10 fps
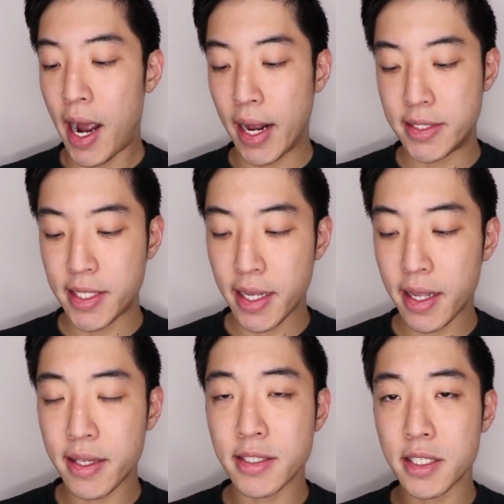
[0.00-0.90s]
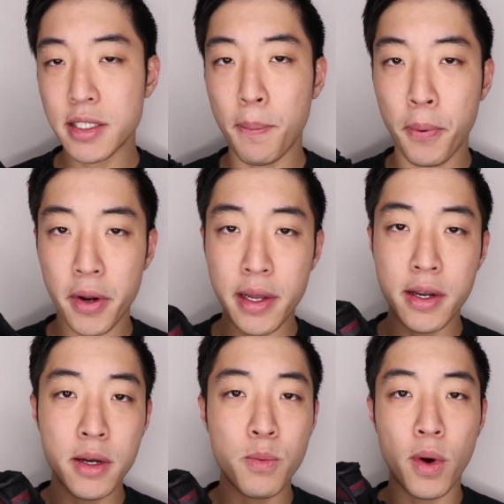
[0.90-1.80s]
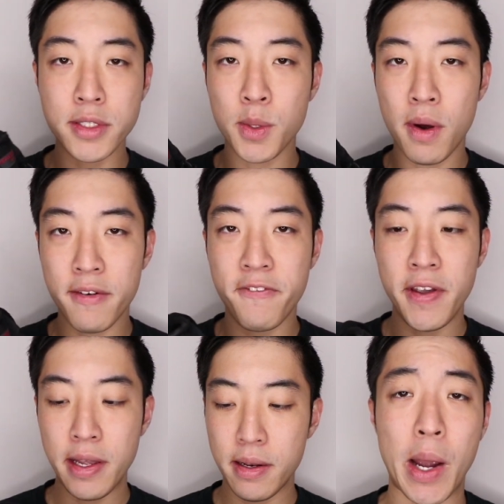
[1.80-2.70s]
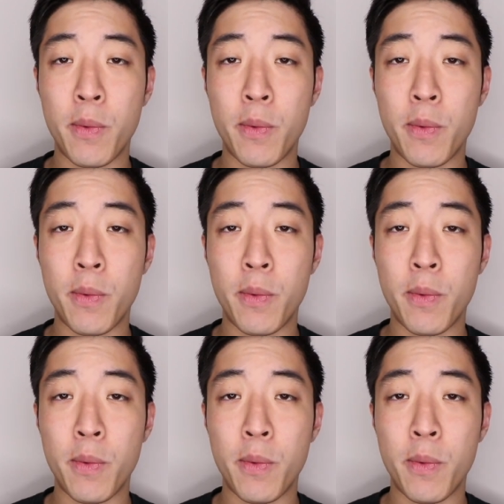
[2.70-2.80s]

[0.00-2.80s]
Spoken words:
I'd say that this is a pretty good one-to-one fit.